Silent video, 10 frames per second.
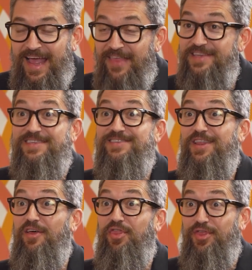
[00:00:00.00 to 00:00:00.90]
This is
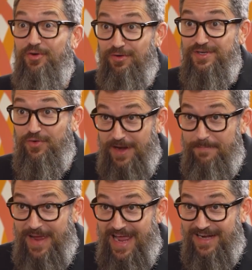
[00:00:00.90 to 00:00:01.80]
the 3rd
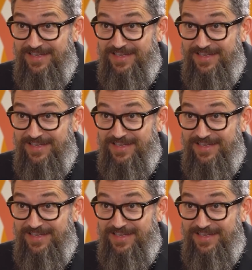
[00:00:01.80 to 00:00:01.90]
trip back